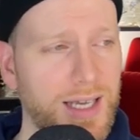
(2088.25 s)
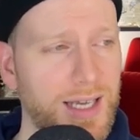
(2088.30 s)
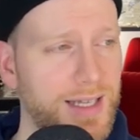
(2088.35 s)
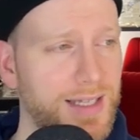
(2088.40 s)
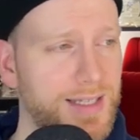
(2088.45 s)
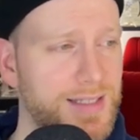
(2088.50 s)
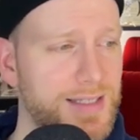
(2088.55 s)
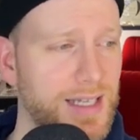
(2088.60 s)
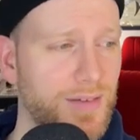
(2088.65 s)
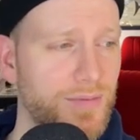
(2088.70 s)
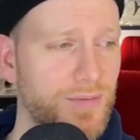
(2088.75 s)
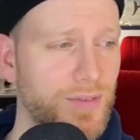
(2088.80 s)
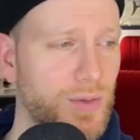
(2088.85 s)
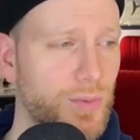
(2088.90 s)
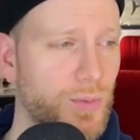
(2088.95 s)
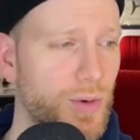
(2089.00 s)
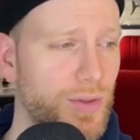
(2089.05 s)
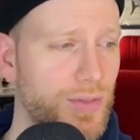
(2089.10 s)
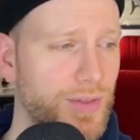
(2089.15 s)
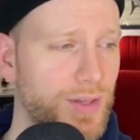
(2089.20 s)
It's definitely
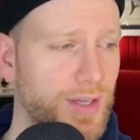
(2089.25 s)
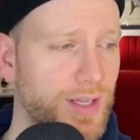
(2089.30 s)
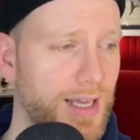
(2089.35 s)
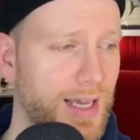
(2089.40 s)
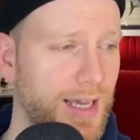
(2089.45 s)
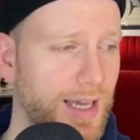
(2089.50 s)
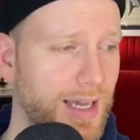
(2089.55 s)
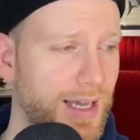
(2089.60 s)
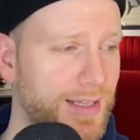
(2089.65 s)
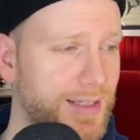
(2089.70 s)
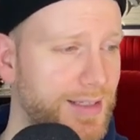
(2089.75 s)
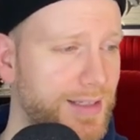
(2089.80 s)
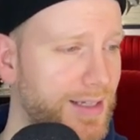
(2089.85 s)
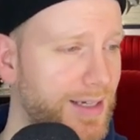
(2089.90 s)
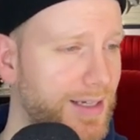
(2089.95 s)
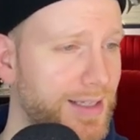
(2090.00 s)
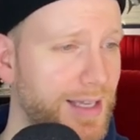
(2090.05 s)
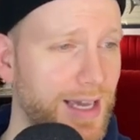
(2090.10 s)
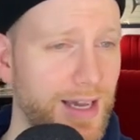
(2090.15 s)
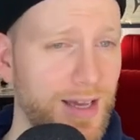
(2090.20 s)
worth it, and uh,
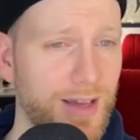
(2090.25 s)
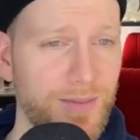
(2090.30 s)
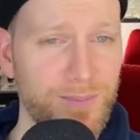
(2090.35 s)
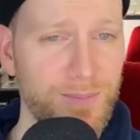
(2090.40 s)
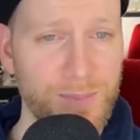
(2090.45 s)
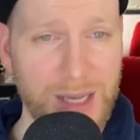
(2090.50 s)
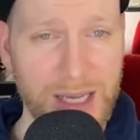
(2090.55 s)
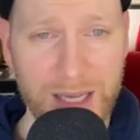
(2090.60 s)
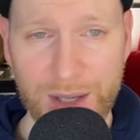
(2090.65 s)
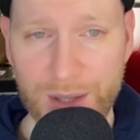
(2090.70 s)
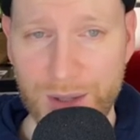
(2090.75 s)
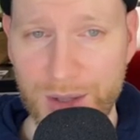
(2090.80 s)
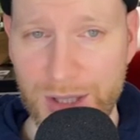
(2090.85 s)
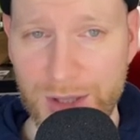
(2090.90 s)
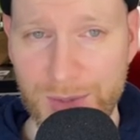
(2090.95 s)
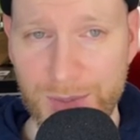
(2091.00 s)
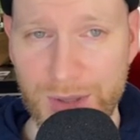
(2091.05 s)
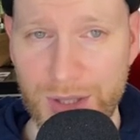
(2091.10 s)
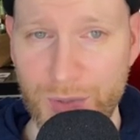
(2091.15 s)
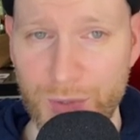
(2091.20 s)
yeah,
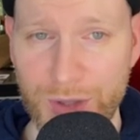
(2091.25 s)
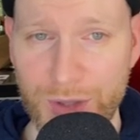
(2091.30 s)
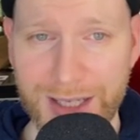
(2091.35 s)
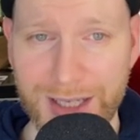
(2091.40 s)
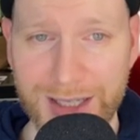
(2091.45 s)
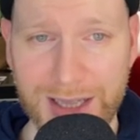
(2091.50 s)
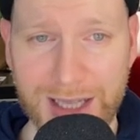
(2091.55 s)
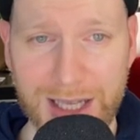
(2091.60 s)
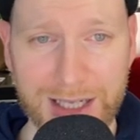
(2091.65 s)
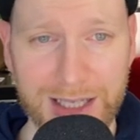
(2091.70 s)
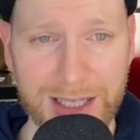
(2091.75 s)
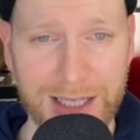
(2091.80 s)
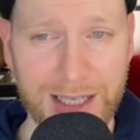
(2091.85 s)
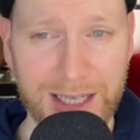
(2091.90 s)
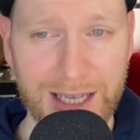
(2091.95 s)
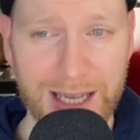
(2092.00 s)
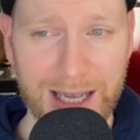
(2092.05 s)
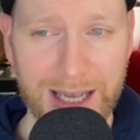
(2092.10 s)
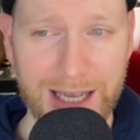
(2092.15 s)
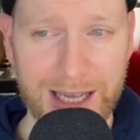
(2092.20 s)
maybe we get
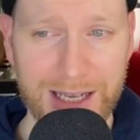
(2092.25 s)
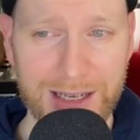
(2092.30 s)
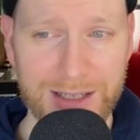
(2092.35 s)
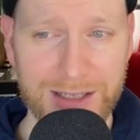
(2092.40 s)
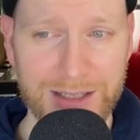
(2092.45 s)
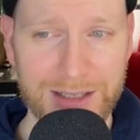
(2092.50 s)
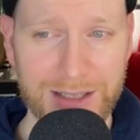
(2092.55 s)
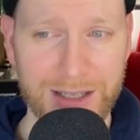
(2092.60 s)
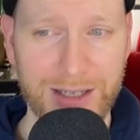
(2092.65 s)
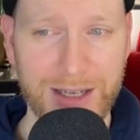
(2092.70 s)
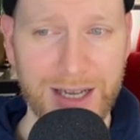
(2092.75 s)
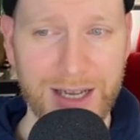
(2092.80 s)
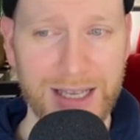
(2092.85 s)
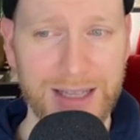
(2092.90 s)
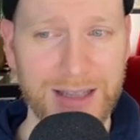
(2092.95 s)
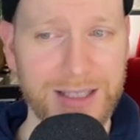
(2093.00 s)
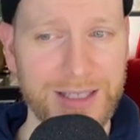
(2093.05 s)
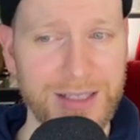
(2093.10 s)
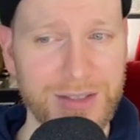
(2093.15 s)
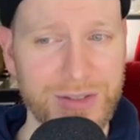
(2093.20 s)
lucky, and uh,
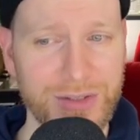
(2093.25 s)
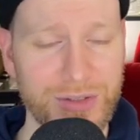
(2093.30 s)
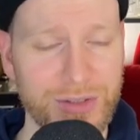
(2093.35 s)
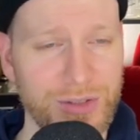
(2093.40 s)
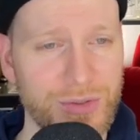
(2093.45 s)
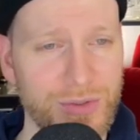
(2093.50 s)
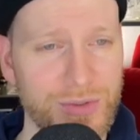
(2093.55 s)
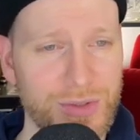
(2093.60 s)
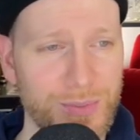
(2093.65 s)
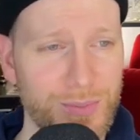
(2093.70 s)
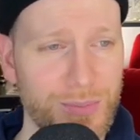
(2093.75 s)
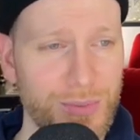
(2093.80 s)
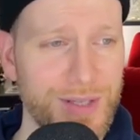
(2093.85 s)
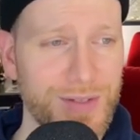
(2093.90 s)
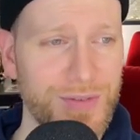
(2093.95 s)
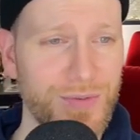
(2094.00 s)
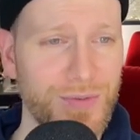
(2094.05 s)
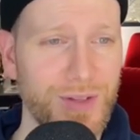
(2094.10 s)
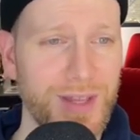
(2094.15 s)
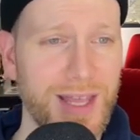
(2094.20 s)
Eileen is going to do some
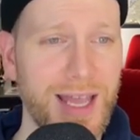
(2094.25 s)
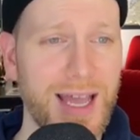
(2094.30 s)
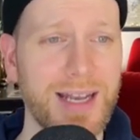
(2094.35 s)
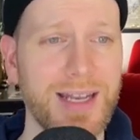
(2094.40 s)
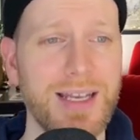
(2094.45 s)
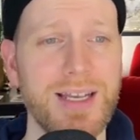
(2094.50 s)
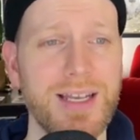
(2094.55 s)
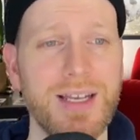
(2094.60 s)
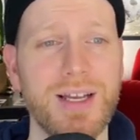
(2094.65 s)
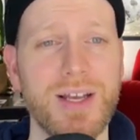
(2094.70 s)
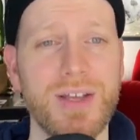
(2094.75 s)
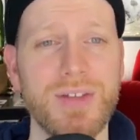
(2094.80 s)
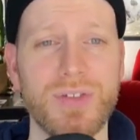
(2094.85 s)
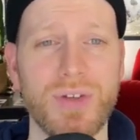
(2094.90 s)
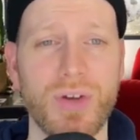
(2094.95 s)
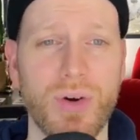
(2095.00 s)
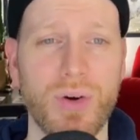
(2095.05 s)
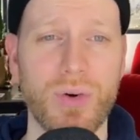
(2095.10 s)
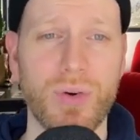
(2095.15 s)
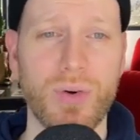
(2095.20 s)
prints for that.
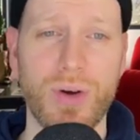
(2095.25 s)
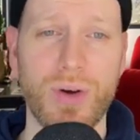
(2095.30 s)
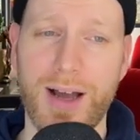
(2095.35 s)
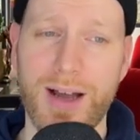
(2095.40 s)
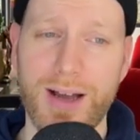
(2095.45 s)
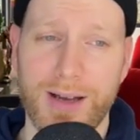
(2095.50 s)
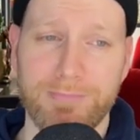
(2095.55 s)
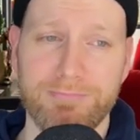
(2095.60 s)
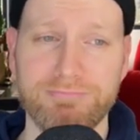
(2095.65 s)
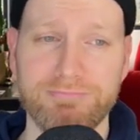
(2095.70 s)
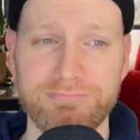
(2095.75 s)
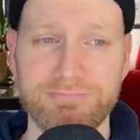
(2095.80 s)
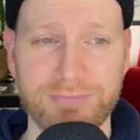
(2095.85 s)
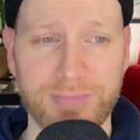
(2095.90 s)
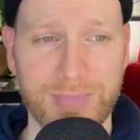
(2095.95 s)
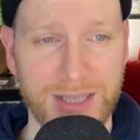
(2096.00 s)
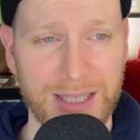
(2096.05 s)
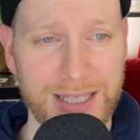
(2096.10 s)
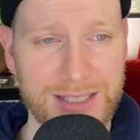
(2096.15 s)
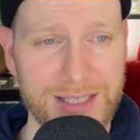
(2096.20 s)
So. Um,
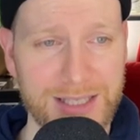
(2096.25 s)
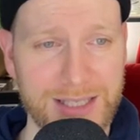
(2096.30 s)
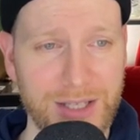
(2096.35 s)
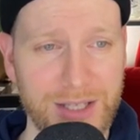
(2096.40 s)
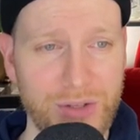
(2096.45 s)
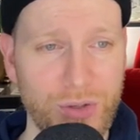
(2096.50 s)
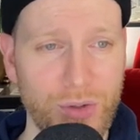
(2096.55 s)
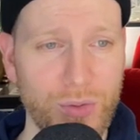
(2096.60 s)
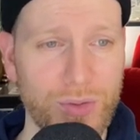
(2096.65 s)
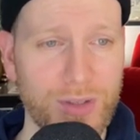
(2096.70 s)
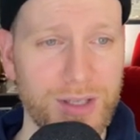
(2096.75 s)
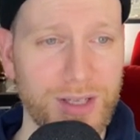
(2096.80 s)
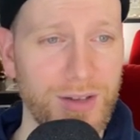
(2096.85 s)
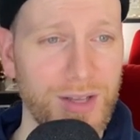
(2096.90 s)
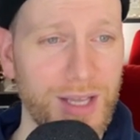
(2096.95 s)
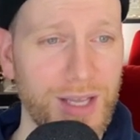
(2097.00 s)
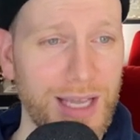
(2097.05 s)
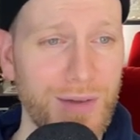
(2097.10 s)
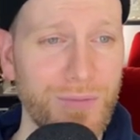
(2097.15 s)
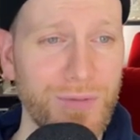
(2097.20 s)
Let's stay tuned.
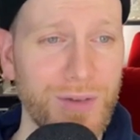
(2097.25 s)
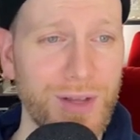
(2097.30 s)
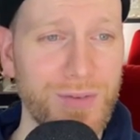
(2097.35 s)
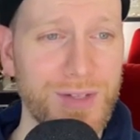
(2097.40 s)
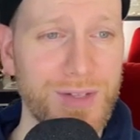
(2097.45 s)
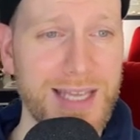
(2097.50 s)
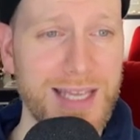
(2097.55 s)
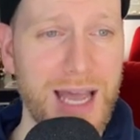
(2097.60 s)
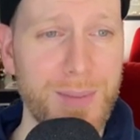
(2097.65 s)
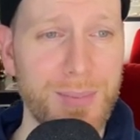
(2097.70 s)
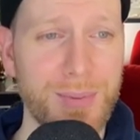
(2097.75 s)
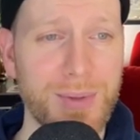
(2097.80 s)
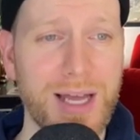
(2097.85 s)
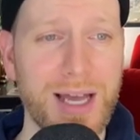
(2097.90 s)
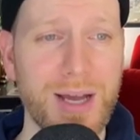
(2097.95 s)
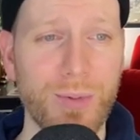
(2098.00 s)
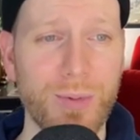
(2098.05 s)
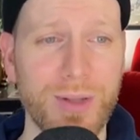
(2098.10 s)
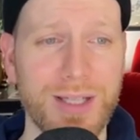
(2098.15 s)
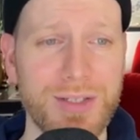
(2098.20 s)
If if it's happened,
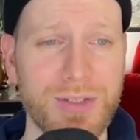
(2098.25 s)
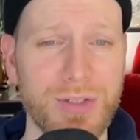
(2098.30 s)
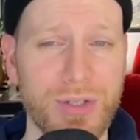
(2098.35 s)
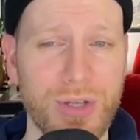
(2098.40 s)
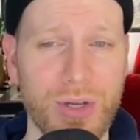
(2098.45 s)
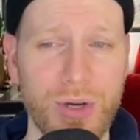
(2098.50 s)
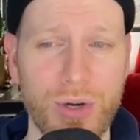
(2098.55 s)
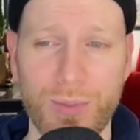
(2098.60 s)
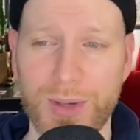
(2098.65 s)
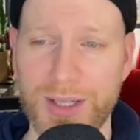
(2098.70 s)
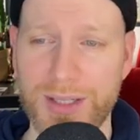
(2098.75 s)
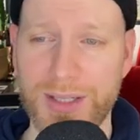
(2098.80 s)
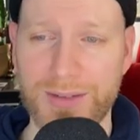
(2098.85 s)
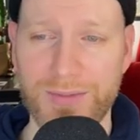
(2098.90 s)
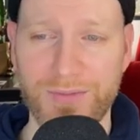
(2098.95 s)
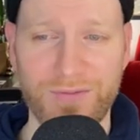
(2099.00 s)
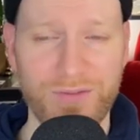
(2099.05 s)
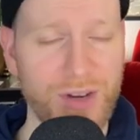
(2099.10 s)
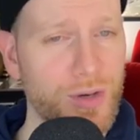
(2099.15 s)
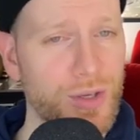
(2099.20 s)
I will let you know, but
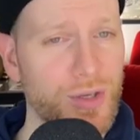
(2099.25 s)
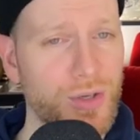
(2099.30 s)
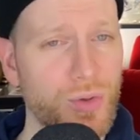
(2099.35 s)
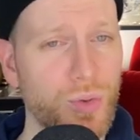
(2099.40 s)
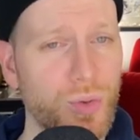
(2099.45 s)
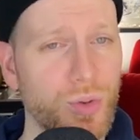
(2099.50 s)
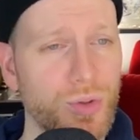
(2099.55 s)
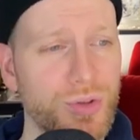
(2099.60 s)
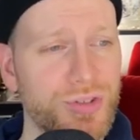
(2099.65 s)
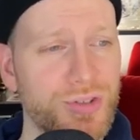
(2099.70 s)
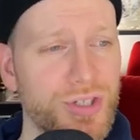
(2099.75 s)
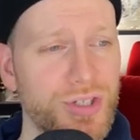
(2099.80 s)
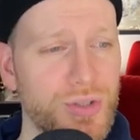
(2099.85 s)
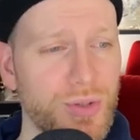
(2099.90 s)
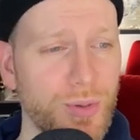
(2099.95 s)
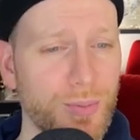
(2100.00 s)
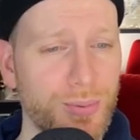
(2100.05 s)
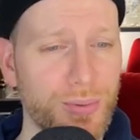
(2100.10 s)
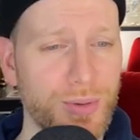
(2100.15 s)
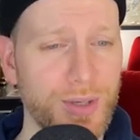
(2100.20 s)
very cool
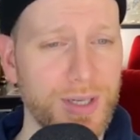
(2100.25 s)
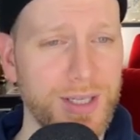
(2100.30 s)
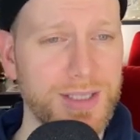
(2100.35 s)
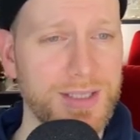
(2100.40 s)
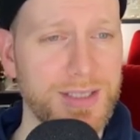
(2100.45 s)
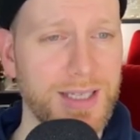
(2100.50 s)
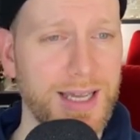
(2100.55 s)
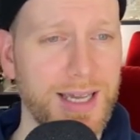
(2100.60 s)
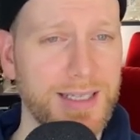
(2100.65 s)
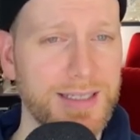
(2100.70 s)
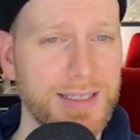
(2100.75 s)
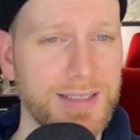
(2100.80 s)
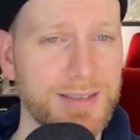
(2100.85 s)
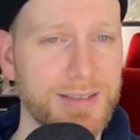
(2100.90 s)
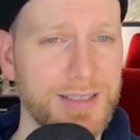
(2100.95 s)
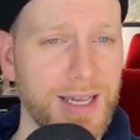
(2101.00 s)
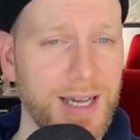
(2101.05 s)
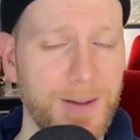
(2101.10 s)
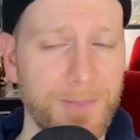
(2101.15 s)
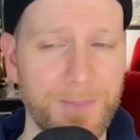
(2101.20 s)
digital print. And
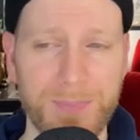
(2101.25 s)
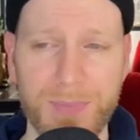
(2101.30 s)
yeah,